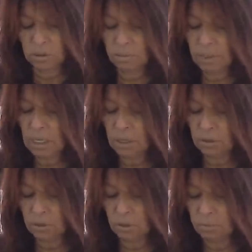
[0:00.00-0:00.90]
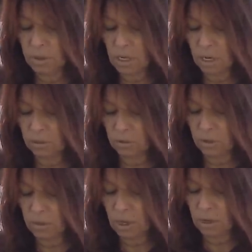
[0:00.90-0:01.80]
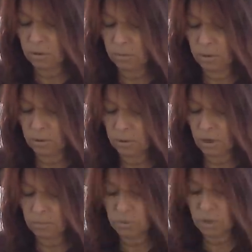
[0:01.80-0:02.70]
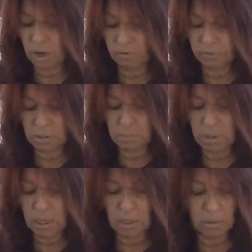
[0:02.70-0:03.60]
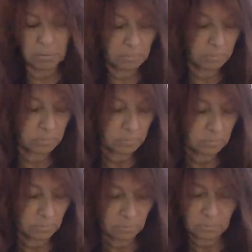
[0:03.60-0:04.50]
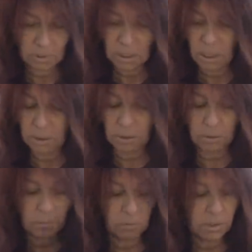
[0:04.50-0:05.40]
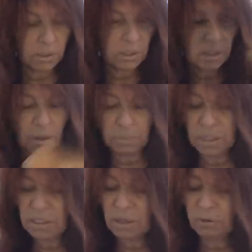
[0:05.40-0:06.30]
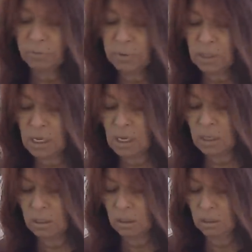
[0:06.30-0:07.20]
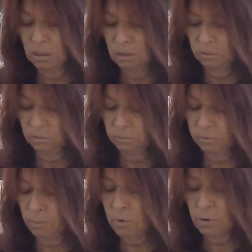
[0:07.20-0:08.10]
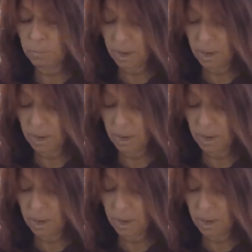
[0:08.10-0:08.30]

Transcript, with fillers: Somebody here could be younger than the other one or comes off as being younger. This is somebody definitely from your